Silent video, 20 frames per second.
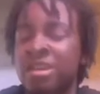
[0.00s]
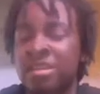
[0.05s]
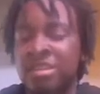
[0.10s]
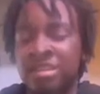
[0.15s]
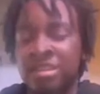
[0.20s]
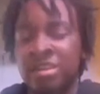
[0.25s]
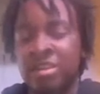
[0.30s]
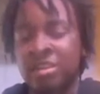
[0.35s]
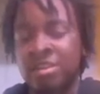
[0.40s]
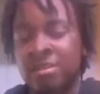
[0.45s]

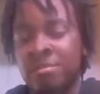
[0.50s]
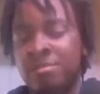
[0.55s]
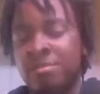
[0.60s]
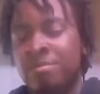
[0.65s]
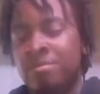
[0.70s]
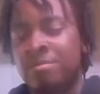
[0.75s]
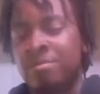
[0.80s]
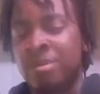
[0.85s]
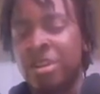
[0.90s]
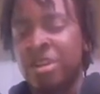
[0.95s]
the
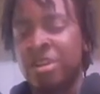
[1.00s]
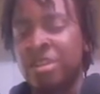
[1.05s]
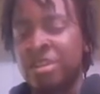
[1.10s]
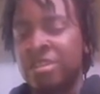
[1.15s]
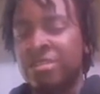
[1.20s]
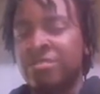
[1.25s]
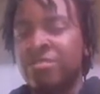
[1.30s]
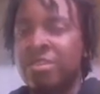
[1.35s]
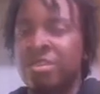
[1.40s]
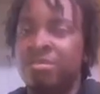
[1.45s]
bar on
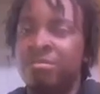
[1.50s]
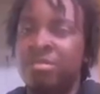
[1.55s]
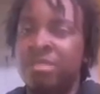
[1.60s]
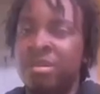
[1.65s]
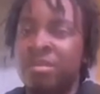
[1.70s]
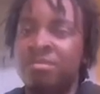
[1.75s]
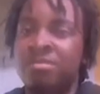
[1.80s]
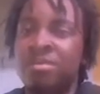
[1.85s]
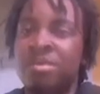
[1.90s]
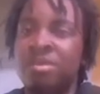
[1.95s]
the front
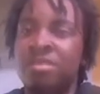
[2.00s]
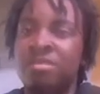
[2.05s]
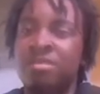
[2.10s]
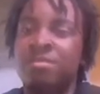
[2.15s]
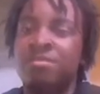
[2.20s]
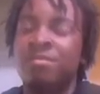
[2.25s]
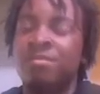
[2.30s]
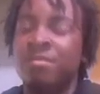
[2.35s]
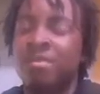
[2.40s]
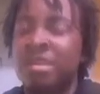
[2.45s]
bumper,
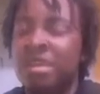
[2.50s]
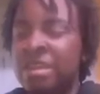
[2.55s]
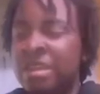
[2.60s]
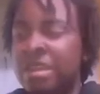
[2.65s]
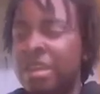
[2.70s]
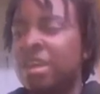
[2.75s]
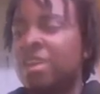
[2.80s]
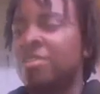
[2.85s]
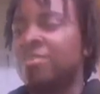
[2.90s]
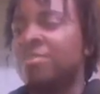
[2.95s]
it
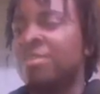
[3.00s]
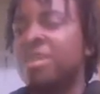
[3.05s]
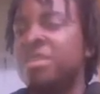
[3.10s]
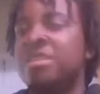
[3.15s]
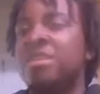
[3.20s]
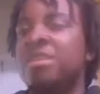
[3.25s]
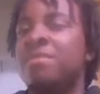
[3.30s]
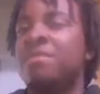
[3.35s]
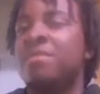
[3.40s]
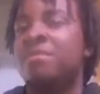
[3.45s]
got all
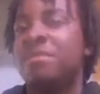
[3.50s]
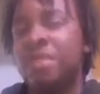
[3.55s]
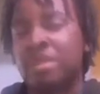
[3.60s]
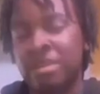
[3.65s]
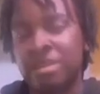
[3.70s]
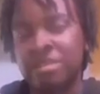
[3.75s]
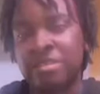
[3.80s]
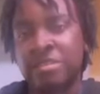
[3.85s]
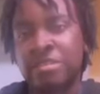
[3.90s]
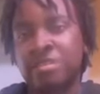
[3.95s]
bent up, and
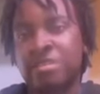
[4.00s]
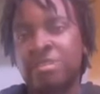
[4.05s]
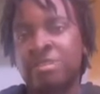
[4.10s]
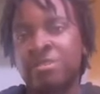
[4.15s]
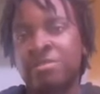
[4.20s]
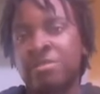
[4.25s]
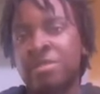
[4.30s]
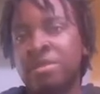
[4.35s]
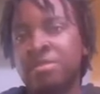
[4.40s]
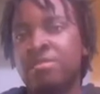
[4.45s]
because it's an
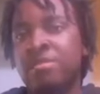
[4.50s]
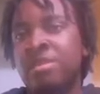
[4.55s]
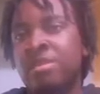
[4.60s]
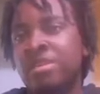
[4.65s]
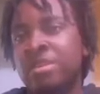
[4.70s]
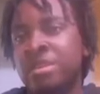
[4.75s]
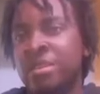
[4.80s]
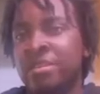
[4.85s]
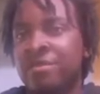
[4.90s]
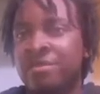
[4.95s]
aluminum bar
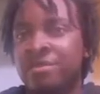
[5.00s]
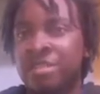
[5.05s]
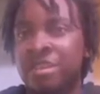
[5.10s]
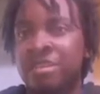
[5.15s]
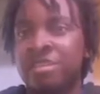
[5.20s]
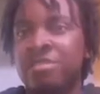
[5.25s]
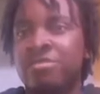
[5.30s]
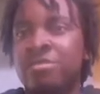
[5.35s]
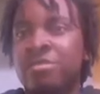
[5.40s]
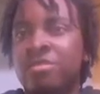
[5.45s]
and not
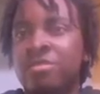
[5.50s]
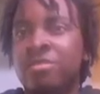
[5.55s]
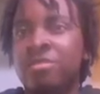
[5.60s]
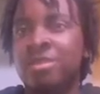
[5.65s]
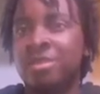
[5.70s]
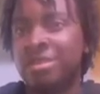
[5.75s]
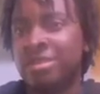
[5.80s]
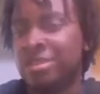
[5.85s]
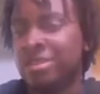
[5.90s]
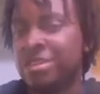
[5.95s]
flexible,
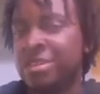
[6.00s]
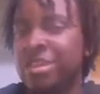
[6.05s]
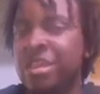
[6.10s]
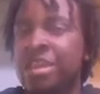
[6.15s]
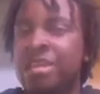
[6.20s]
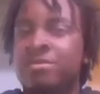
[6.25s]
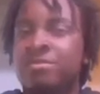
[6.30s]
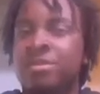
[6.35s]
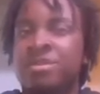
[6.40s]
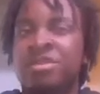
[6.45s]
you
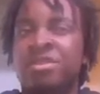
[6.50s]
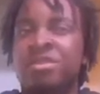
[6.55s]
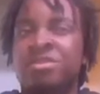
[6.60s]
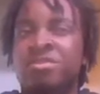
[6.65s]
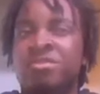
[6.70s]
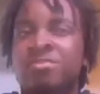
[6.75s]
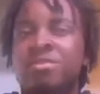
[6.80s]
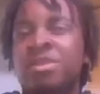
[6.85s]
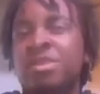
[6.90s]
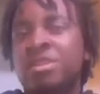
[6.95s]
can't reuse
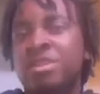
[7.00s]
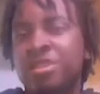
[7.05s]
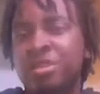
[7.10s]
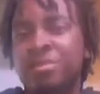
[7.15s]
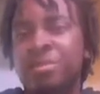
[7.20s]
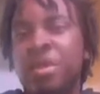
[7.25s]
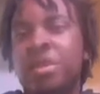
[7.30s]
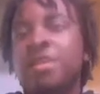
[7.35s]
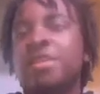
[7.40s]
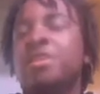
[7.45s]
them. You
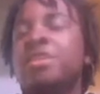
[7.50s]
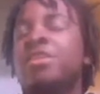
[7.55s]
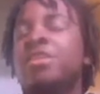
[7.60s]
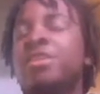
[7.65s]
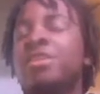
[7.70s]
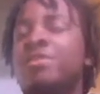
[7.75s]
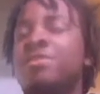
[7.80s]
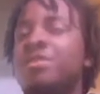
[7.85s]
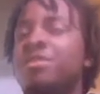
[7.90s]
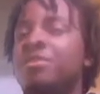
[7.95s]
probably could
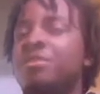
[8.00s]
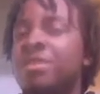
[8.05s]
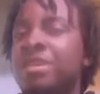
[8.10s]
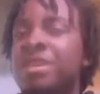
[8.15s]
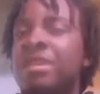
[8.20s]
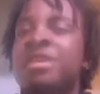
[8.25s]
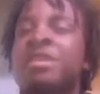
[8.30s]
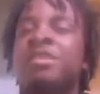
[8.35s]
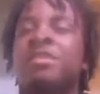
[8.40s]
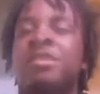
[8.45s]
if you
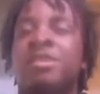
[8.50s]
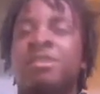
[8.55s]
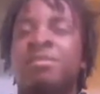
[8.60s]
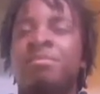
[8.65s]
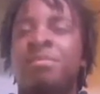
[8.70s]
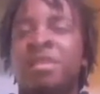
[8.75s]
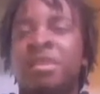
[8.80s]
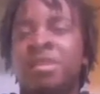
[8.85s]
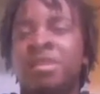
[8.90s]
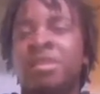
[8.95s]
reheat it
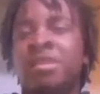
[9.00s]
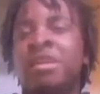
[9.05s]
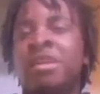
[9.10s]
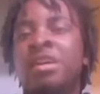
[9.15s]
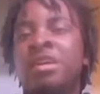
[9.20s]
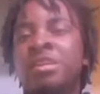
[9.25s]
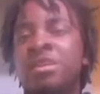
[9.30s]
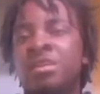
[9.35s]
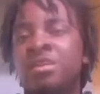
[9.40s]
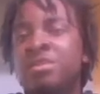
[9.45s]
up and
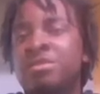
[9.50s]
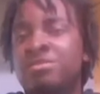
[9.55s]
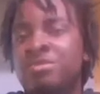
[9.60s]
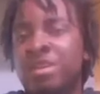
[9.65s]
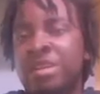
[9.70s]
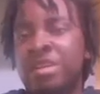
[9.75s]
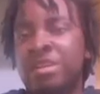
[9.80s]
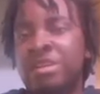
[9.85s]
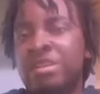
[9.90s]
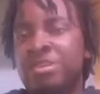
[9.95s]

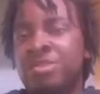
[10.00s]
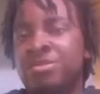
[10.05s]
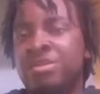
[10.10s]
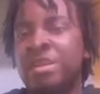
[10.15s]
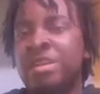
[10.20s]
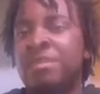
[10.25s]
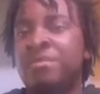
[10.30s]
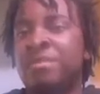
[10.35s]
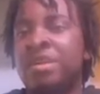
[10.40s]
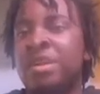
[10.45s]
try to
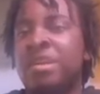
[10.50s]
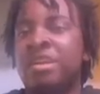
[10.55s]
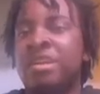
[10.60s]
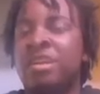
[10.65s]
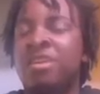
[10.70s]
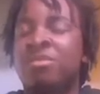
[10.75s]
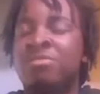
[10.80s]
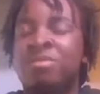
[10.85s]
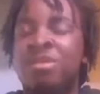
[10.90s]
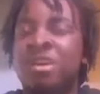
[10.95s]
strain it back
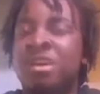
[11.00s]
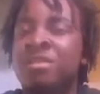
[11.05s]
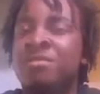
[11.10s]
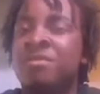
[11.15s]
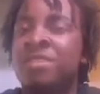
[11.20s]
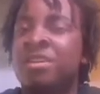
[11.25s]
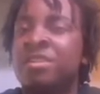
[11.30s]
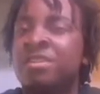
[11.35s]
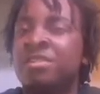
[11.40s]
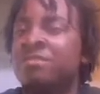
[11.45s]
out, but I
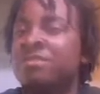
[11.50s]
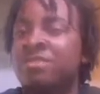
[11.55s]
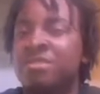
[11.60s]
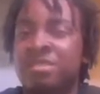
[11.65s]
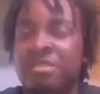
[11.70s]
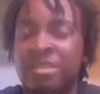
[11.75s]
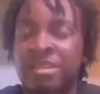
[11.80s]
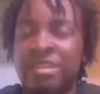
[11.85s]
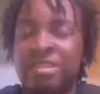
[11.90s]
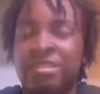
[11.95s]
found it was
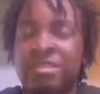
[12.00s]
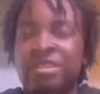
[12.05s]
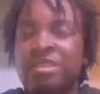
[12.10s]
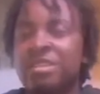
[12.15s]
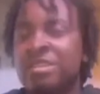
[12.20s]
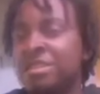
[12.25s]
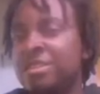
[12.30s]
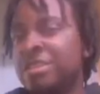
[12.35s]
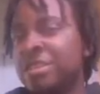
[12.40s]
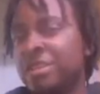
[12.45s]
like
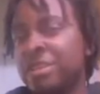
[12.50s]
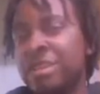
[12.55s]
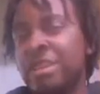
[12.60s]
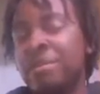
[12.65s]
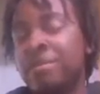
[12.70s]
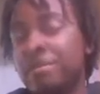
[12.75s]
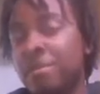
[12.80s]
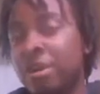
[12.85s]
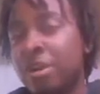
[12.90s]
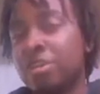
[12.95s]
nearly
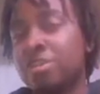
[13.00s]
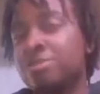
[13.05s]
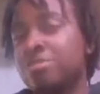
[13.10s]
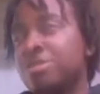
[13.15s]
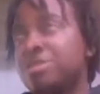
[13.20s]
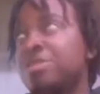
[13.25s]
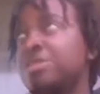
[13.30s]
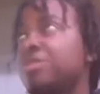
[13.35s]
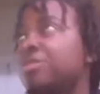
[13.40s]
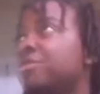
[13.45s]
impossible
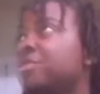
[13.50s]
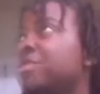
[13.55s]
to do